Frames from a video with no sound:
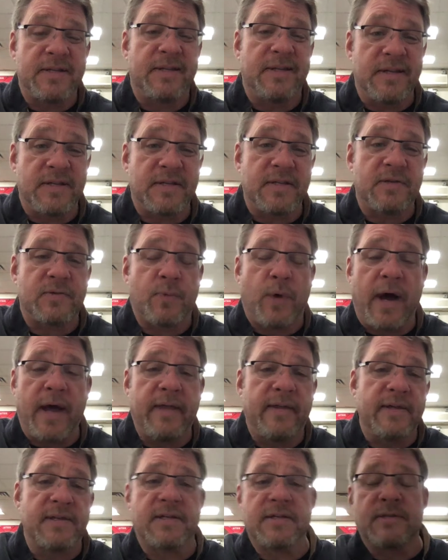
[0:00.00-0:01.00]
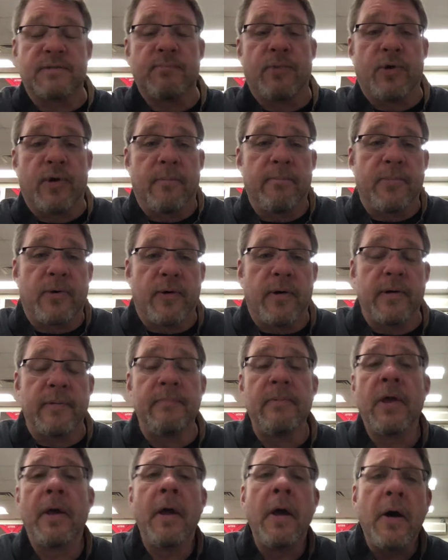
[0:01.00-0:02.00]
and this is why this is more
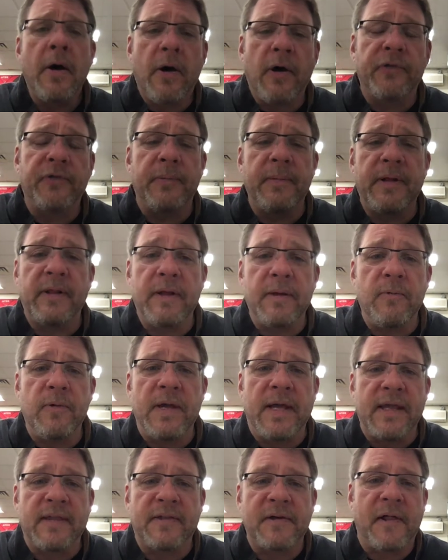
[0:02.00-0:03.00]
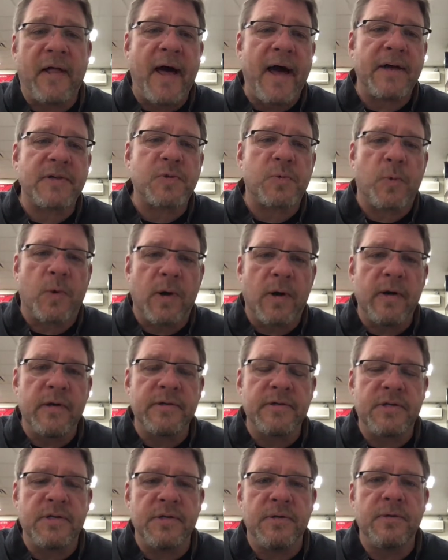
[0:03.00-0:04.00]
important. Ultimately, we get the last
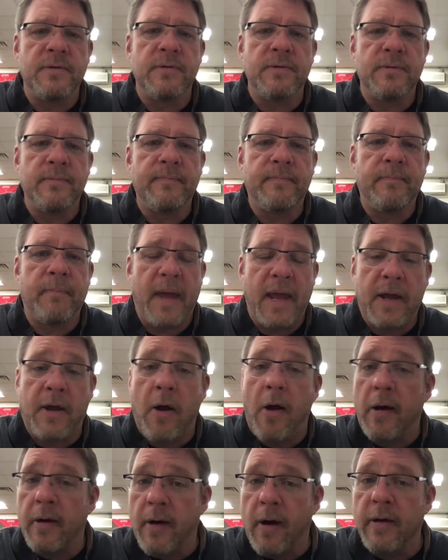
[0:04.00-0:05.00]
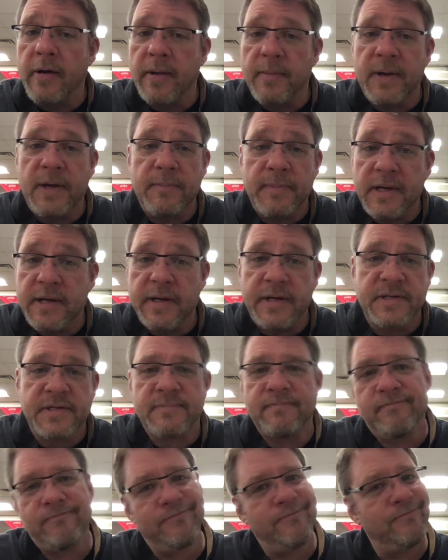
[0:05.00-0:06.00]
word to make our argument
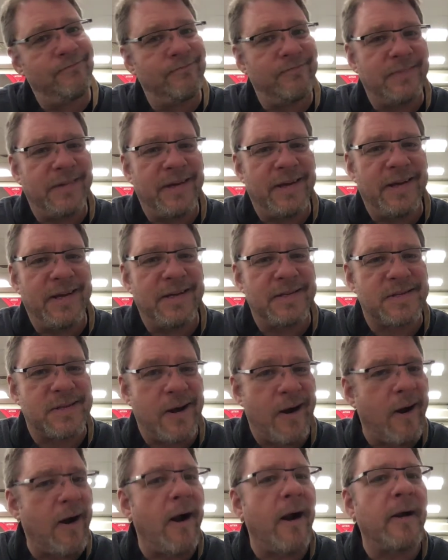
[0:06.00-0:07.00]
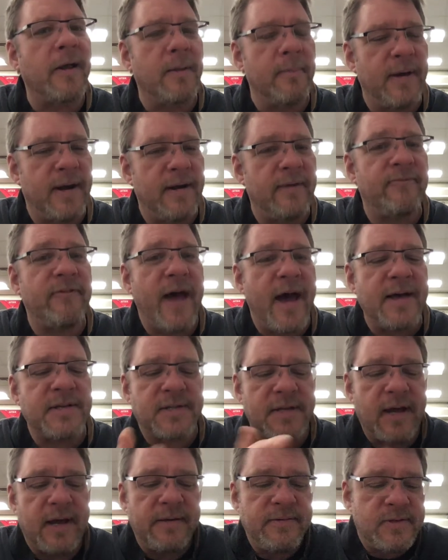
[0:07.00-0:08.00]
because it's our argumentative
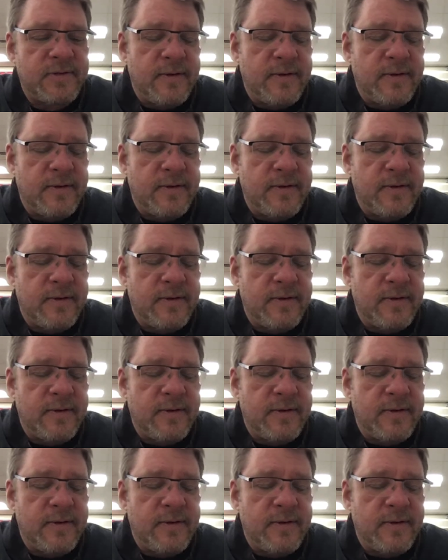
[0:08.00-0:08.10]
essay.